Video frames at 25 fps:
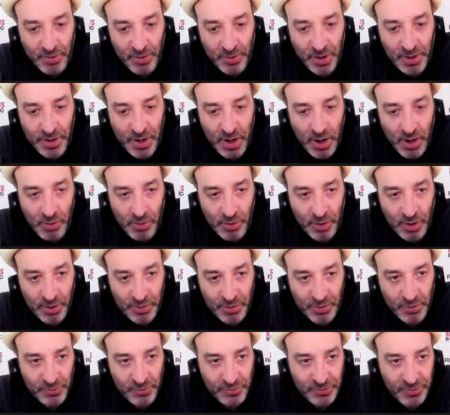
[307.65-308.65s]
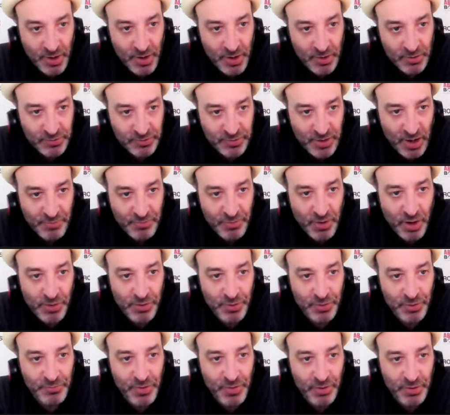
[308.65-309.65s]
I know there's several other
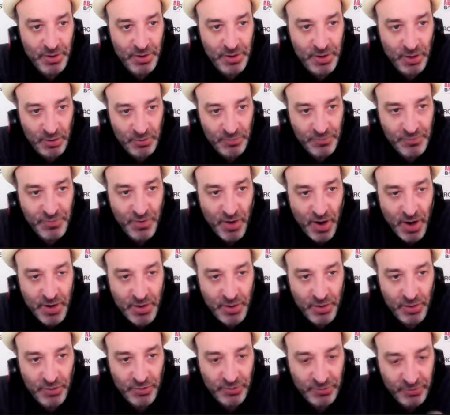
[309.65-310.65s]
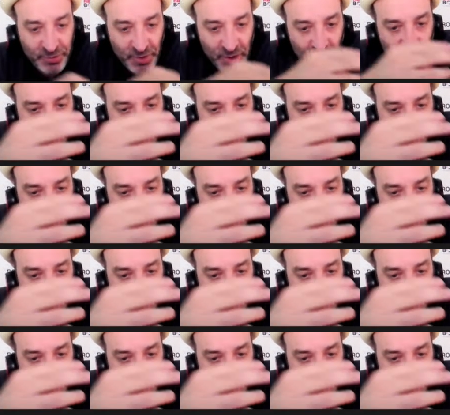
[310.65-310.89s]
very young fighters.